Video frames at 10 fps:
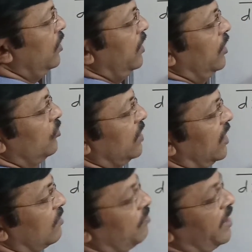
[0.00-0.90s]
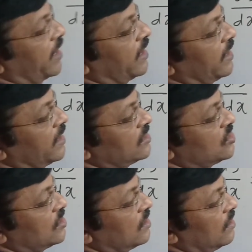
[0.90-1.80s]
into that bracket
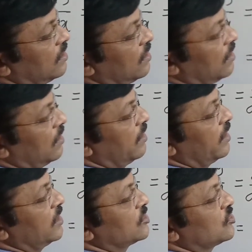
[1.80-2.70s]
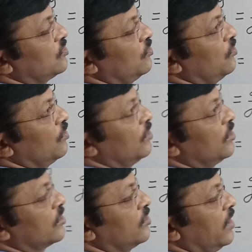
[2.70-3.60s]
raised to
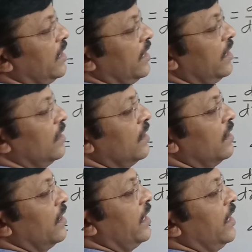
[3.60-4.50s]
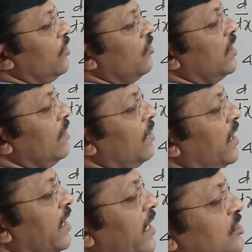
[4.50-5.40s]
3 into d by
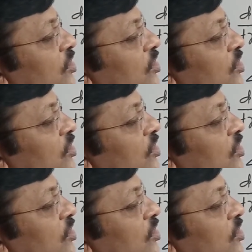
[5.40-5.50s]
dx